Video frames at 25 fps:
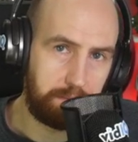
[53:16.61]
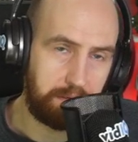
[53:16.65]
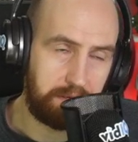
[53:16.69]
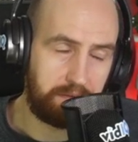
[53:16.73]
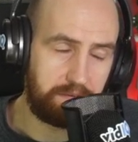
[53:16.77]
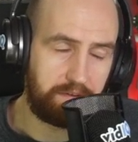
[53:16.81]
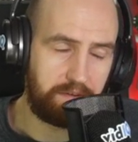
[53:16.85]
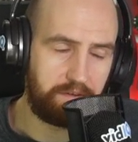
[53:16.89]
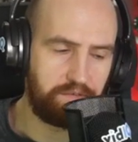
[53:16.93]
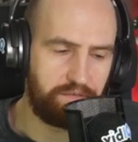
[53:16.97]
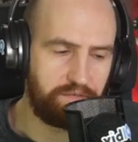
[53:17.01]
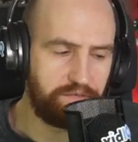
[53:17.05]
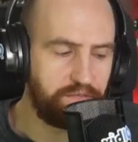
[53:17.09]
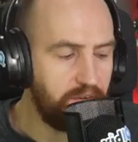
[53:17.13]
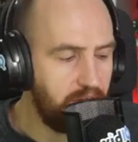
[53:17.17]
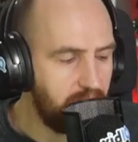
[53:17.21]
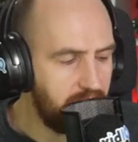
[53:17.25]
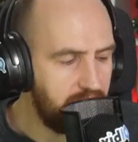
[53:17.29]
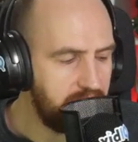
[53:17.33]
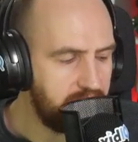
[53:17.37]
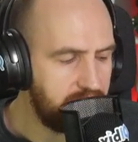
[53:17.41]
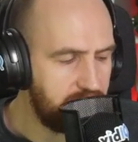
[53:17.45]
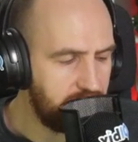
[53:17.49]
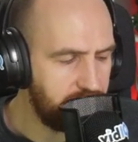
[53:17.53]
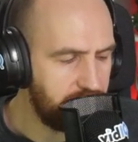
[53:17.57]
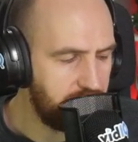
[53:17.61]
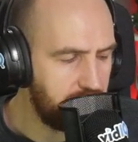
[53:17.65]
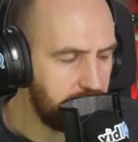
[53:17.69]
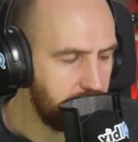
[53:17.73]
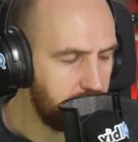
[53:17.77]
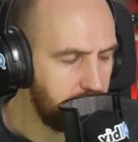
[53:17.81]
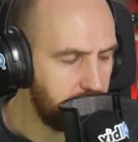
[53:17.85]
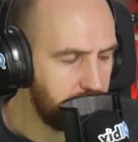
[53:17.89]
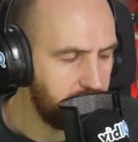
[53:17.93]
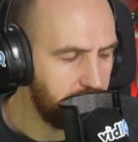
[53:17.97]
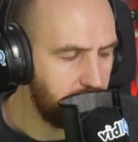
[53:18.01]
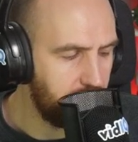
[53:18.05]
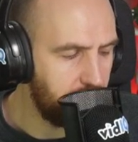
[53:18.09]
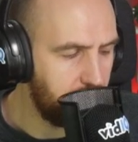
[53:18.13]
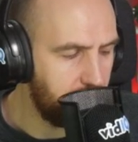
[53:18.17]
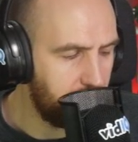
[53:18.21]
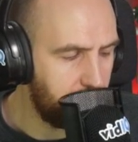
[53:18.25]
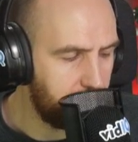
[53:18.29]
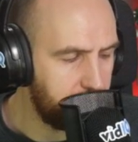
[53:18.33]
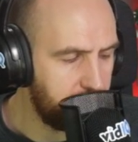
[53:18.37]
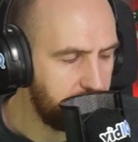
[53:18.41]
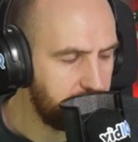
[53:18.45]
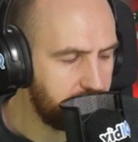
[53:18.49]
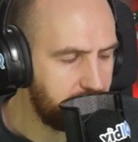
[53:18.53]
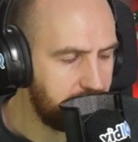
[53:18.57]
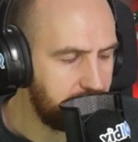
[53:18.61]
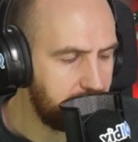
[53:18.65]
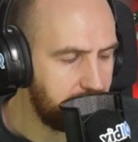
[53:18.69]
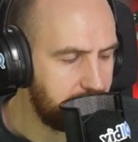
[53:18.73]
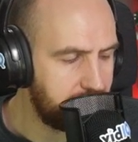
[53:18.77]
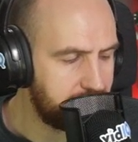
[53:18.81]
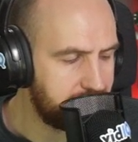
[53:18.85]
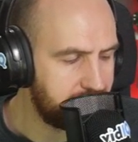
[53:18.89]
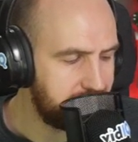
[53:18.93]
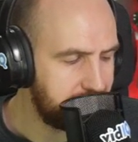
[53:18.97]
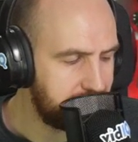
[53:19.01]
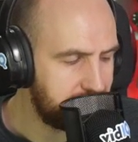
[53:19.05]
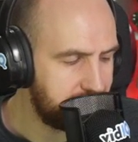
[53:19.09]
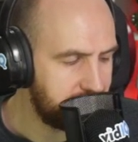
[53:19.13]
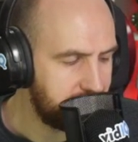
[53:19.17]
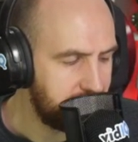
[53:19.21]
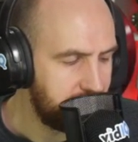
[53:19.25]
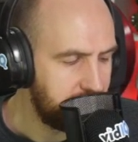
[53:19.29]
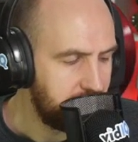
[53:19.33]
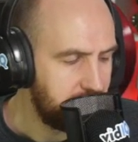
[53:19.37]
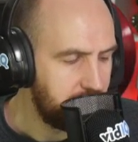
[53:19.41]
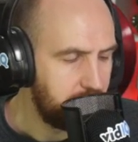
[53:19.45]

because it's very difficult for musical artists